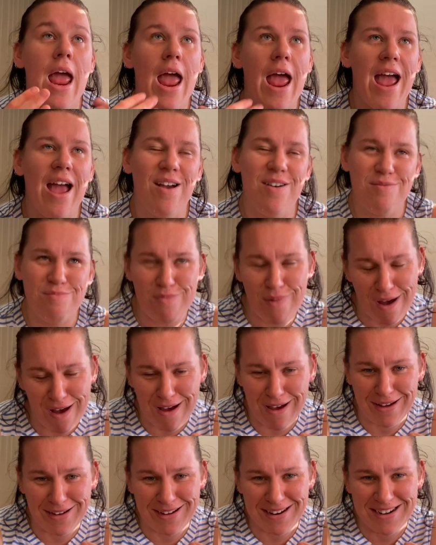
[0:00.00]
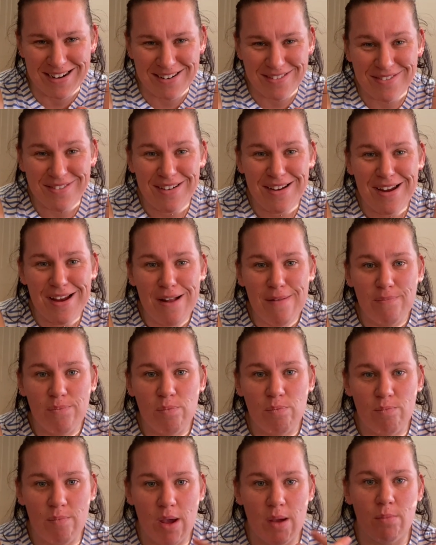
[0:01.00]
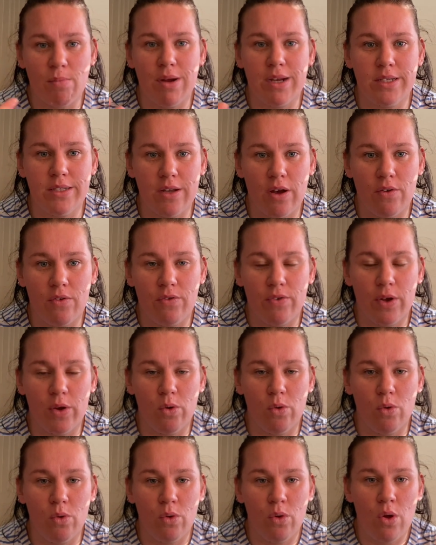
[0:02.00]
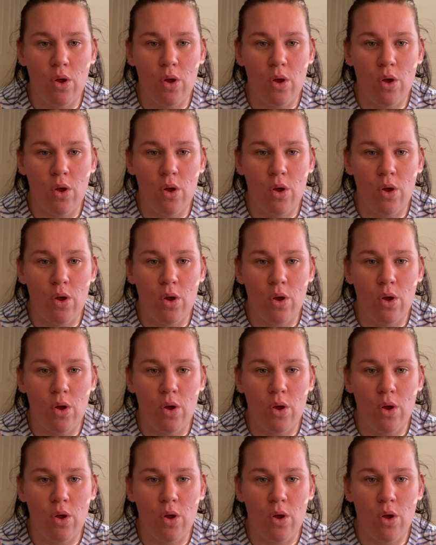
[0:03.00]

how am I going to make myself feel